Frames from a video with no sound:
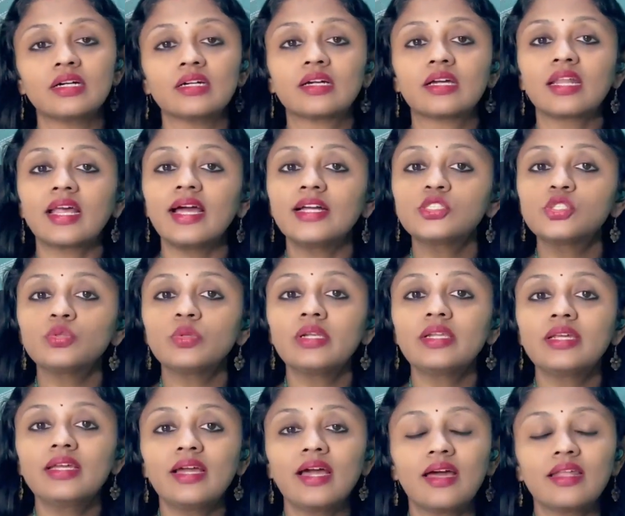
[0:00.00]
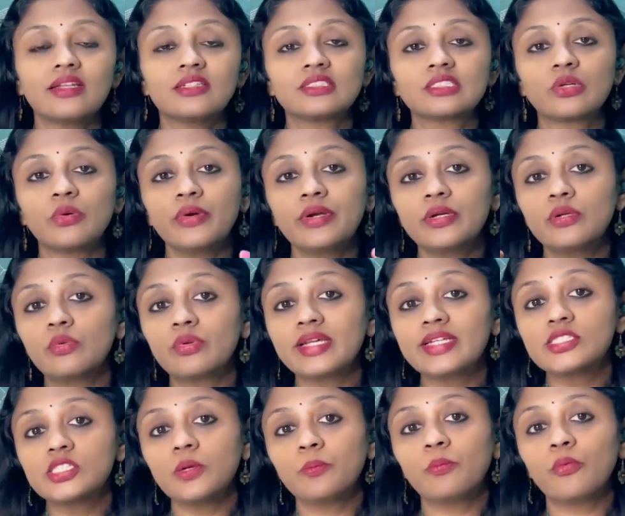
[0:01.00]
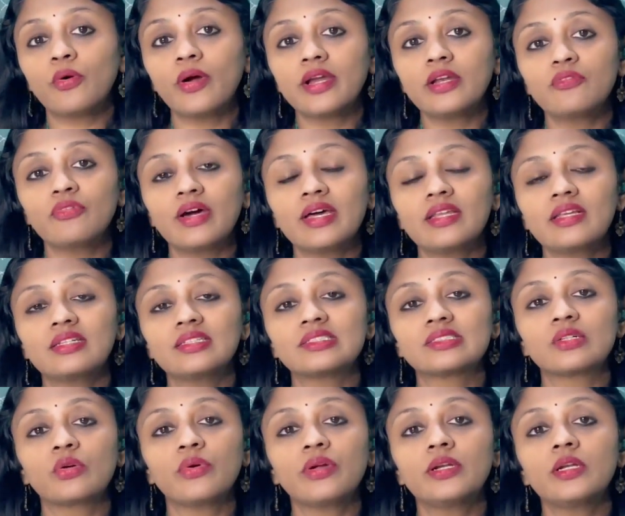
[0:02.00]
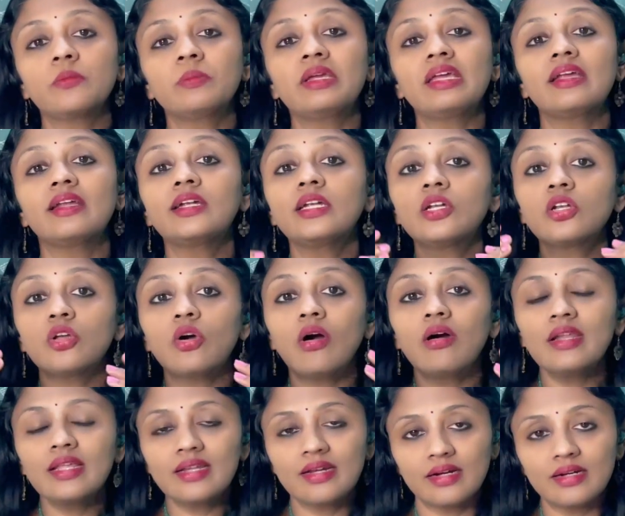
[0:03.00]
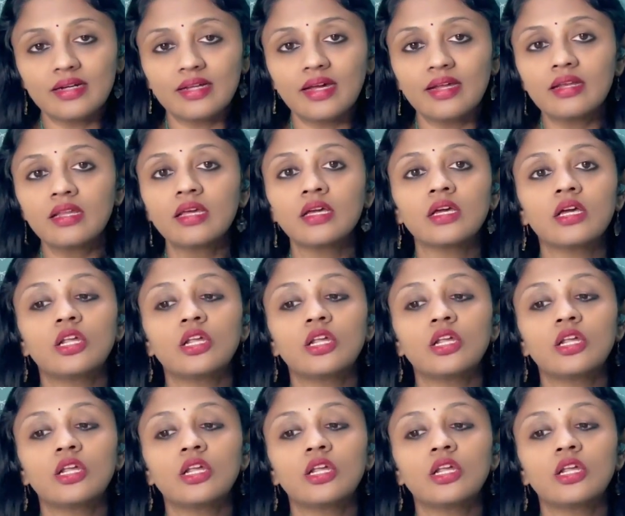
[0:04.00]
gradually, and it's going to reach a point where he is going to be intolerant and